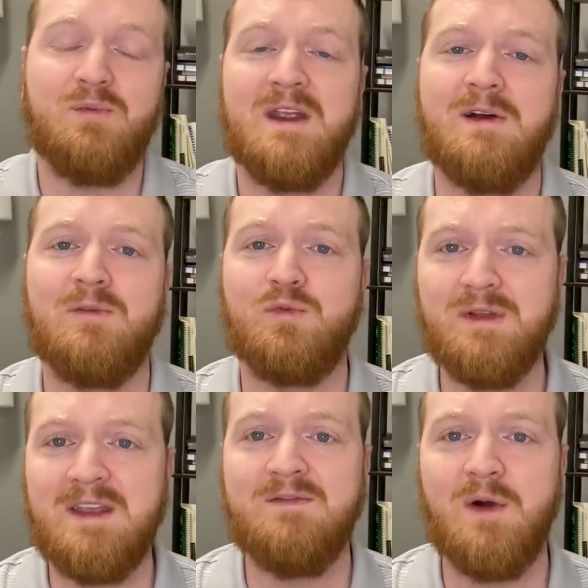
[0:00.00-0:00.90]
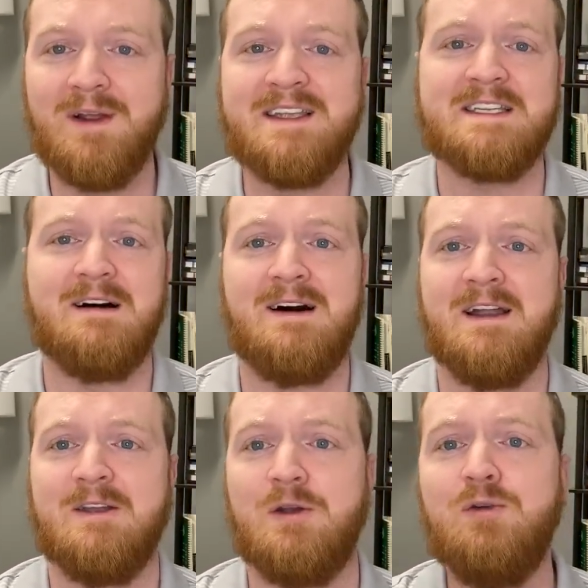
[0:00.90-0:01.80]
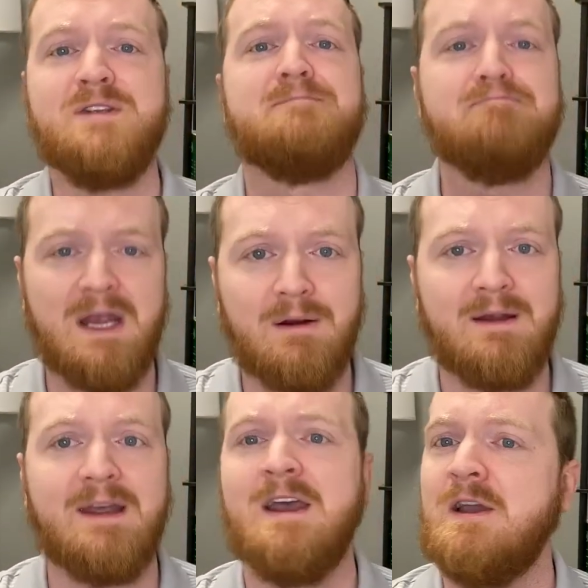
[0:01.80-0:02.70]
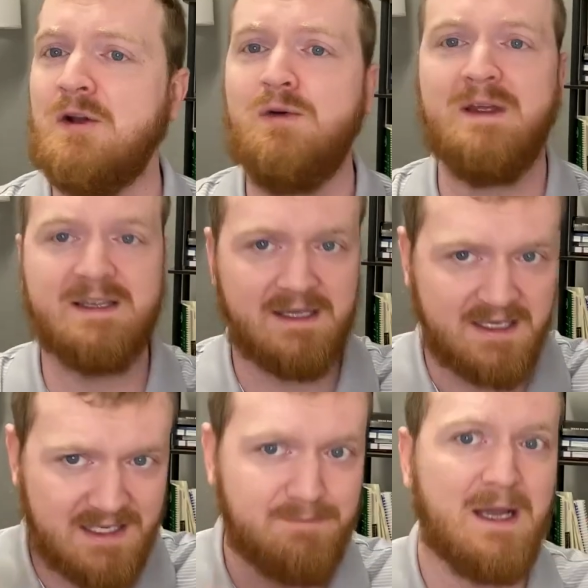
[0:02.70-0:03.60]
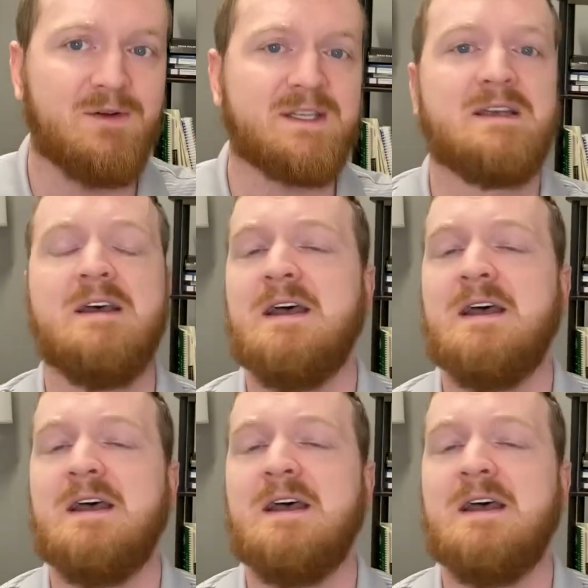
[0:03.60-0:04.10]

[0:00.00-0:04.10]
We are really focused on who's married, who is the spouse.